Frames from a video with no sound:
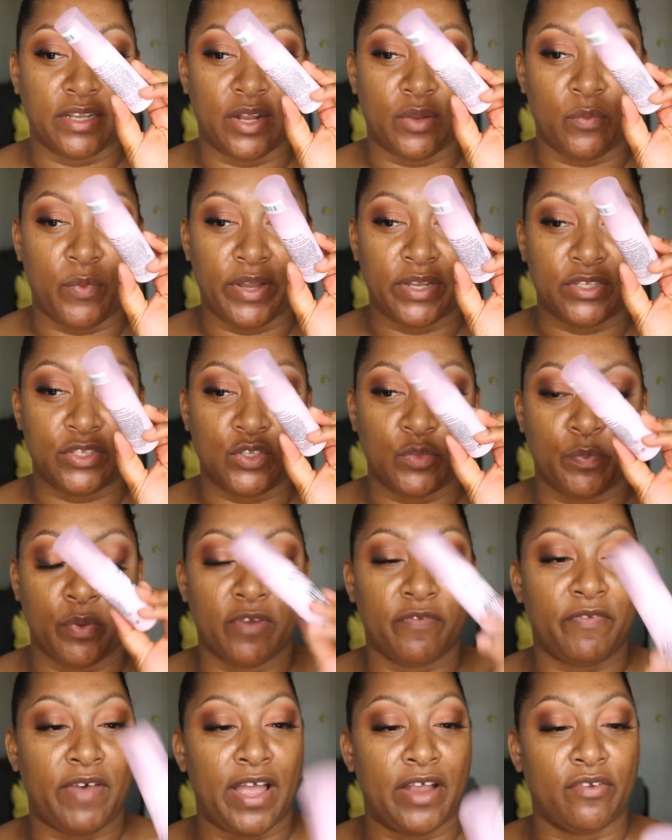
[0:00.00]
that went
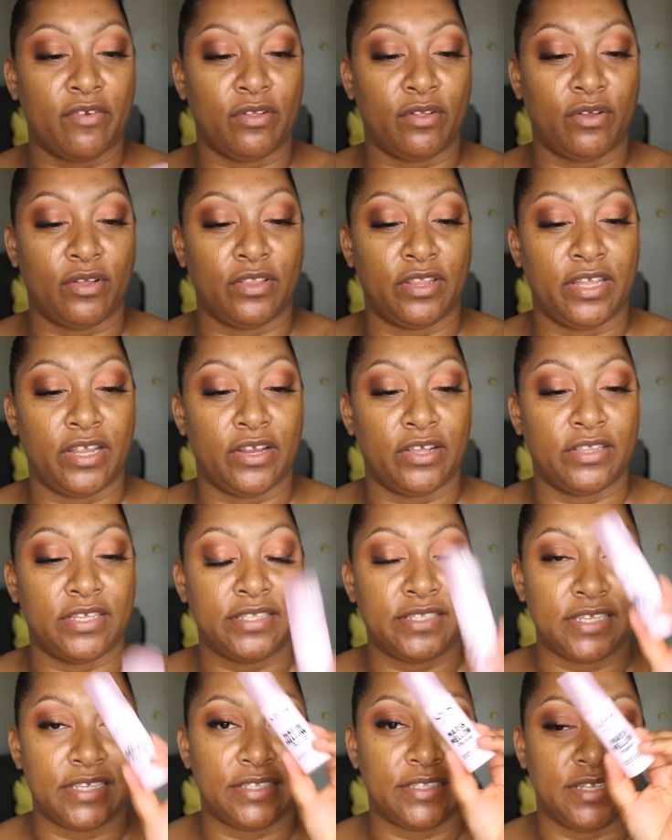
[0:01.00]
super viral on there.
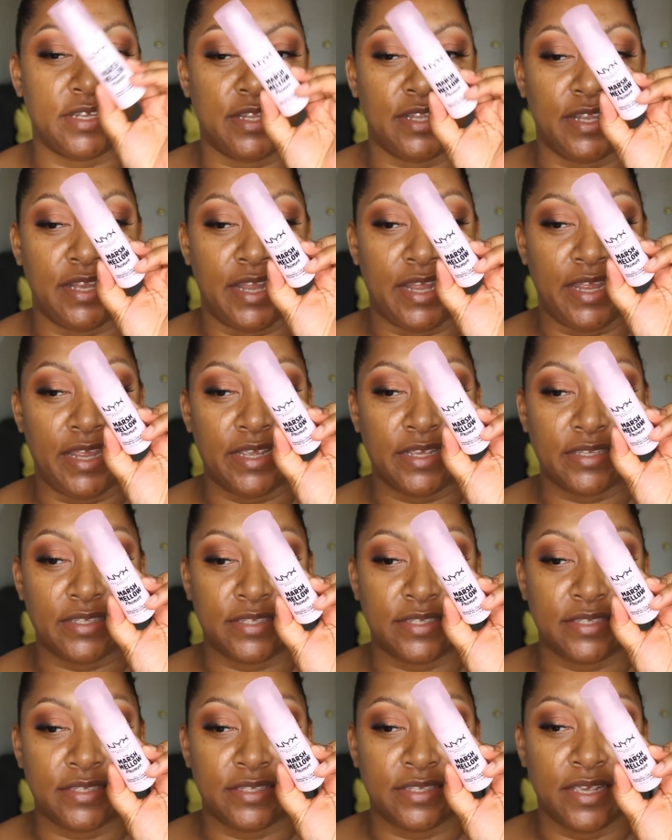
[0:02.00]
This is the
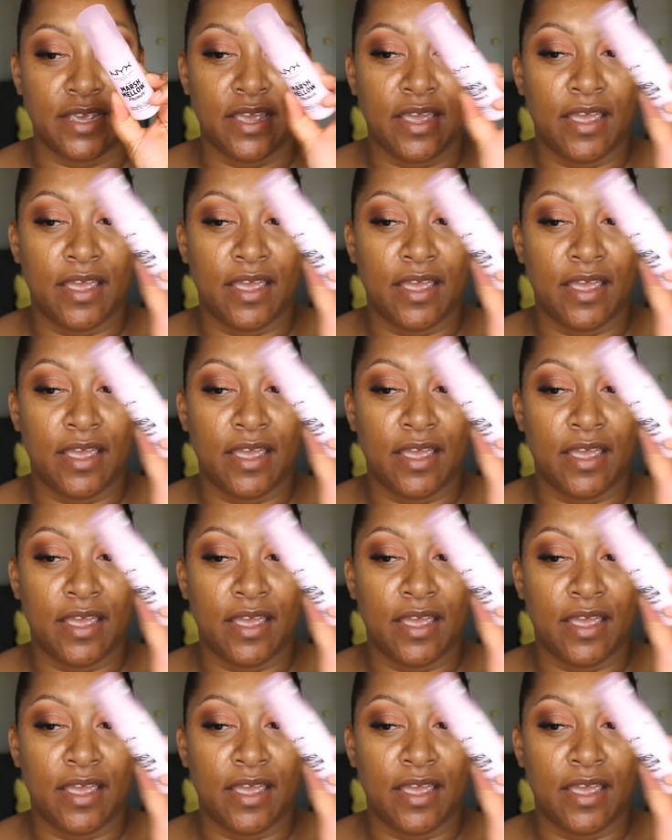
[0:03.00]
Nyx